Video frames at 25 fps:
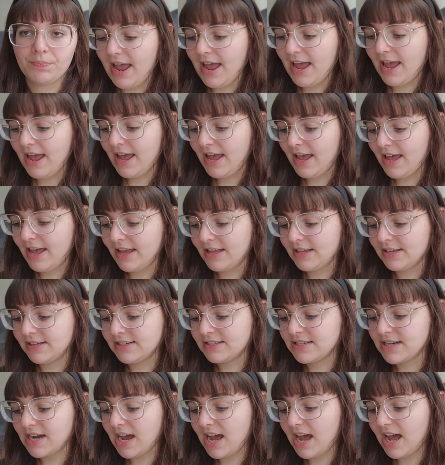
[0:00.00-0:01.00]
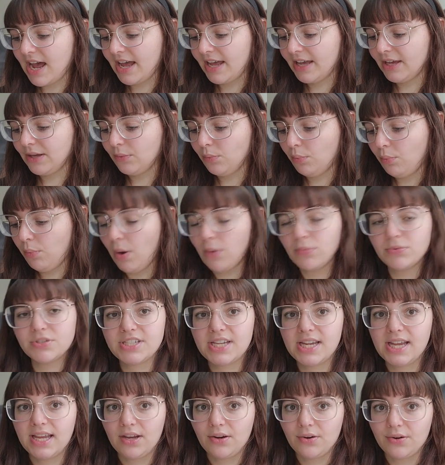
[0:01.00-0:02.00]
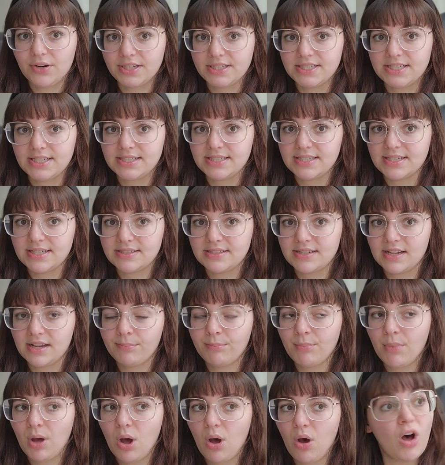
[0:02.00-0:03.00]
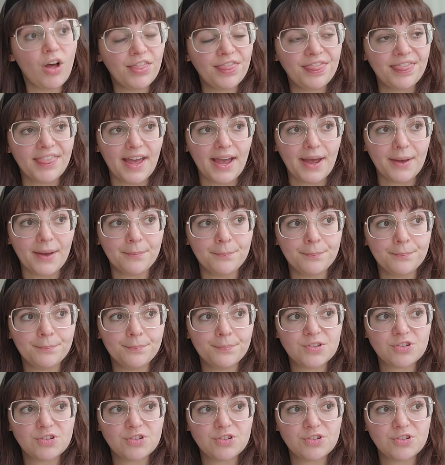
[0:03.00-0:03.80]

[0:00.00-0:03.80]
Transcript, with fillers: and I won't take criticism on them.